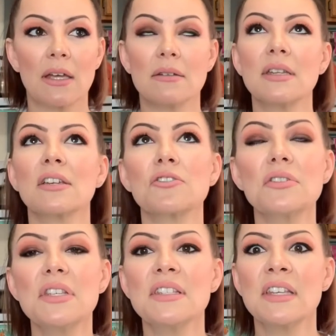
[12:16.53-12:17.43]

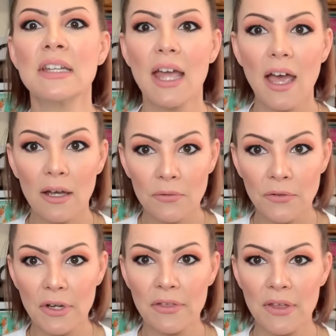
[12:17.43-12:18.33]
Dextrose is in
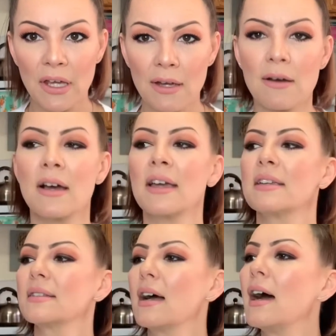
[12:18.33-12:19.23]
everything,
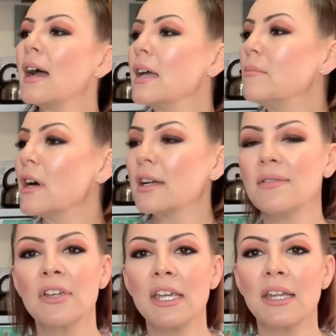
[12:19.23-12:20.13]
guys. I am not
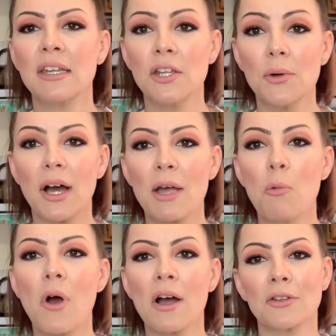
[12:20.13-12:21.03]
even kidding you. I
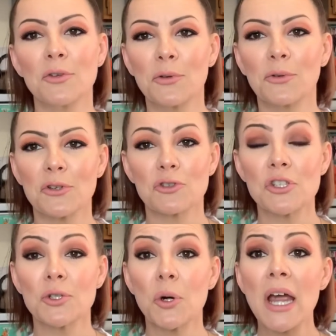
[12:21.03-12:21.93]
walk through the grocery
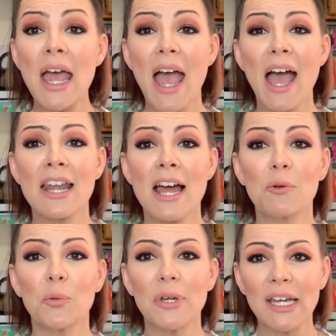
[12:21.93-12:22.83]
store and I
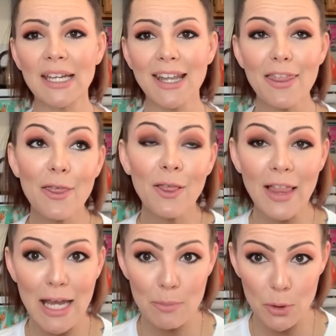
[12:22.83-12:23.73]
read
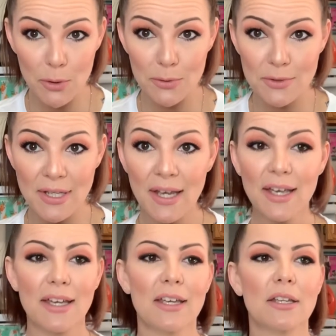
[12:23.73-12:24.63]
labels.
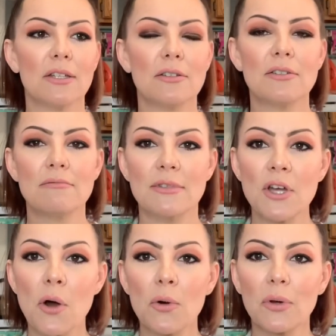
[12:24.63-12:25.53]

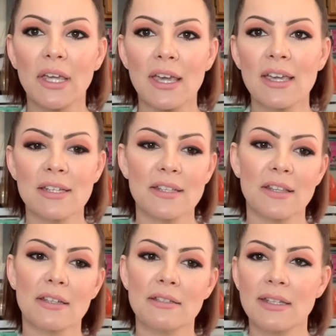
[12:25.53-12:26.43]
Don't get into
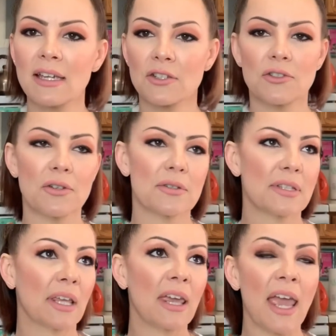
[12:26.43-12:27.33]
the dextrose,
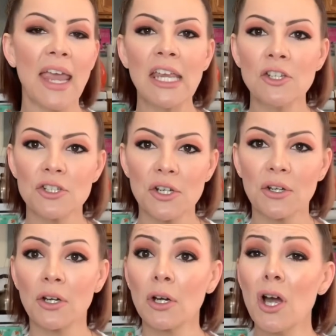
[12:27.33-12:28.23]
the cane
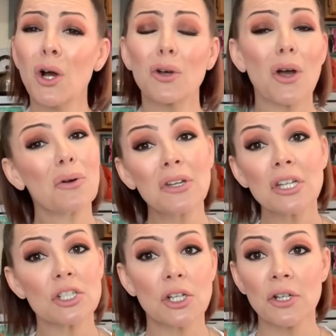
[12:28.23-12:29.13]
sugar.
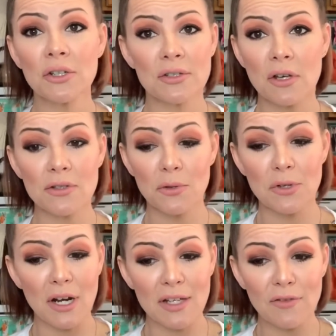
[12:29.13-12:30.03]
Coconut sugar is also
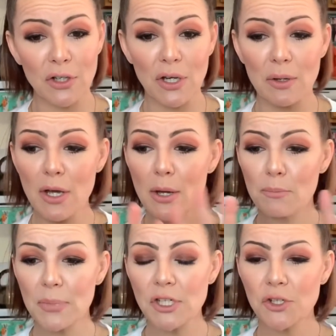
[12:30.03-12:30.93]
not even good.
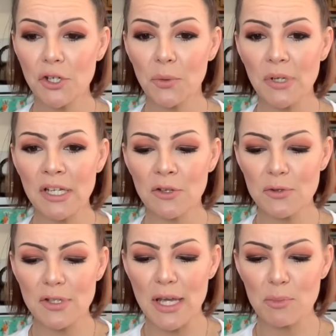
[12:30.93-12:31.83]
Be sure you're reading
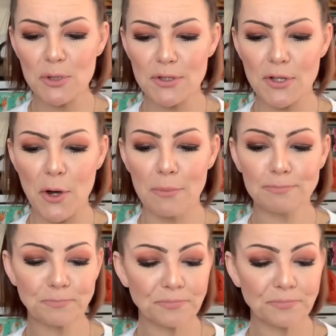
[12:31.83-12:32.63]
those labels though.